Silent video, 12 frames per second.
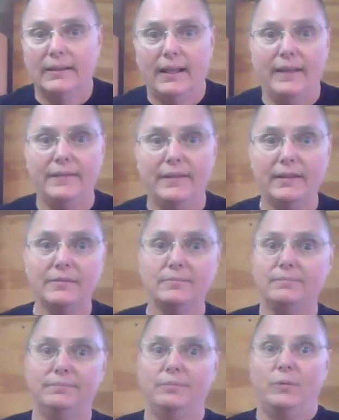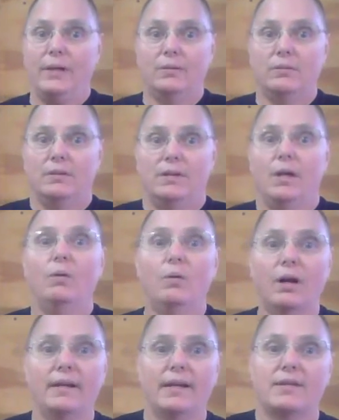And then we don't know
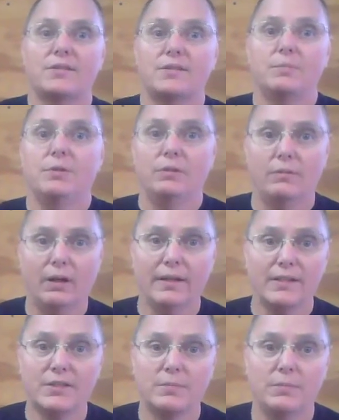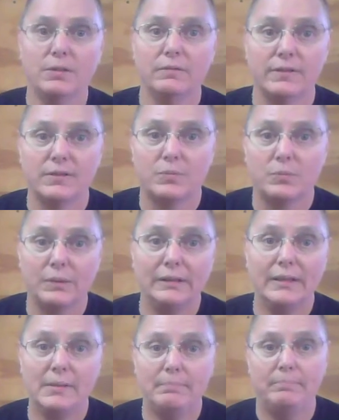our next move. Our next move is
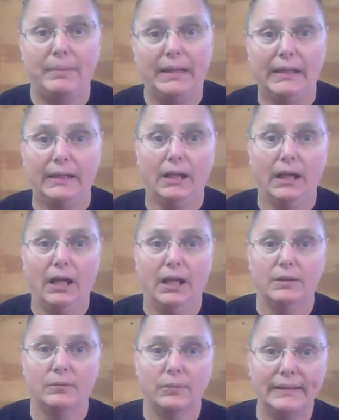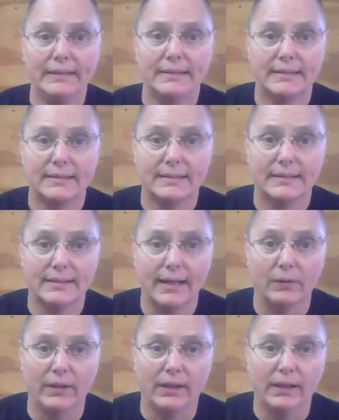really big and really
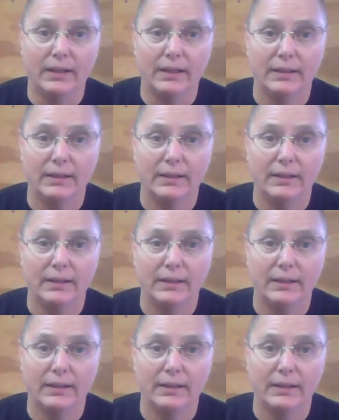scary.